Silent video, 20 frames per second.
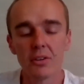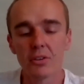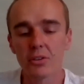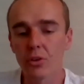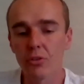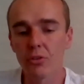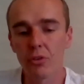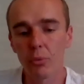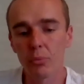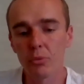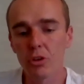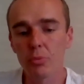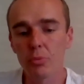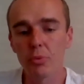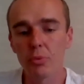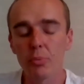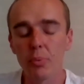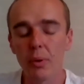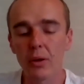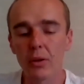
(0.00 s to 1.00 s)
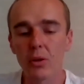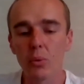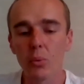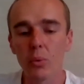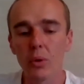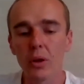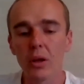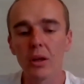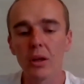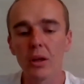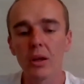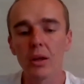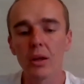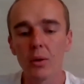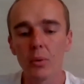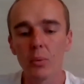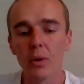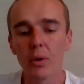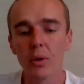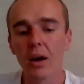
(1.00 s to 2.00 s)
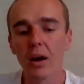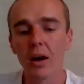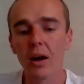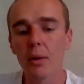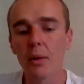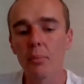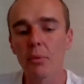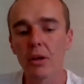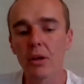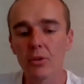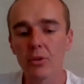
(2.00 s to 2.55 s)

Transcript: So from this perspective, we are aiming